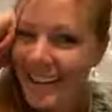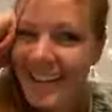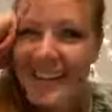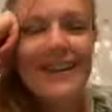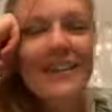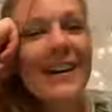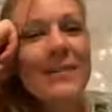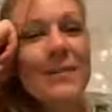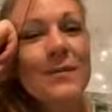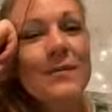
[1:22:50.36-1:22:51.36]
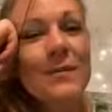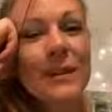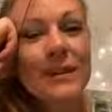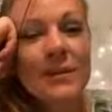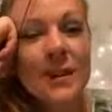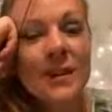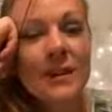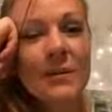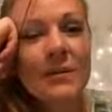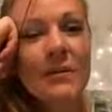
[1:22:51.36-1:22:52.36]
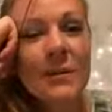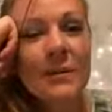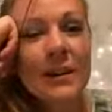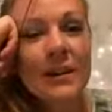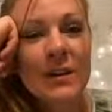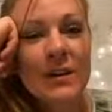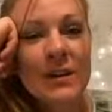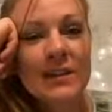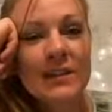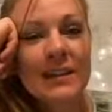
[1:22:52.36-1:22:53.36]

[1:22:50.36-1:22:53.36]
Well, you've been burned, man. You've been burned by humans.